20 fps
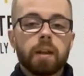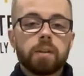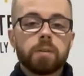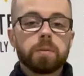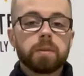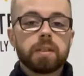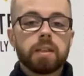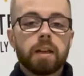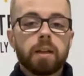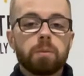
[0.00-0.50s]
as we
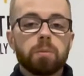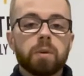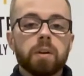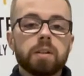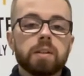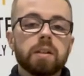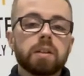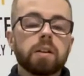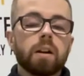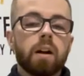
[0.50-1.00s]
said, whereas
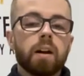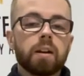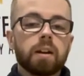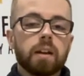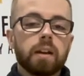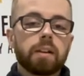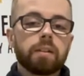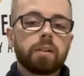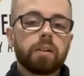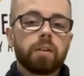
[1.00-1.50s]
the direct
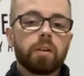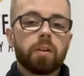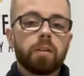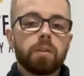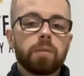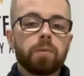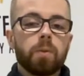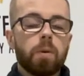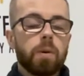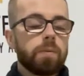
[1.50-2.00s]
connector is only
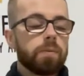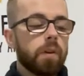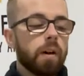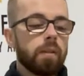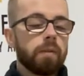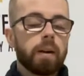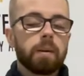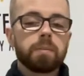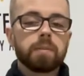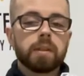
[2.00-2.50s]
45
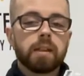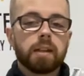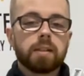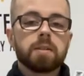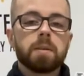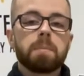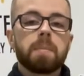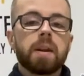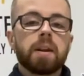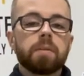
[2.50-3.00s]
amps. So that's a
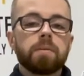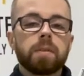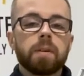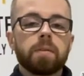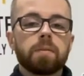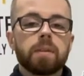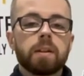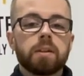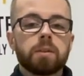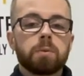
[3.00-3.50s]
benefit
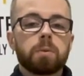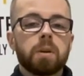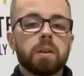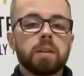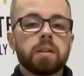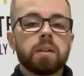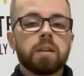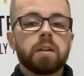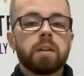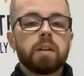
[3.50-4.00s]
of this
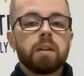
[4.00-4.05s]
one.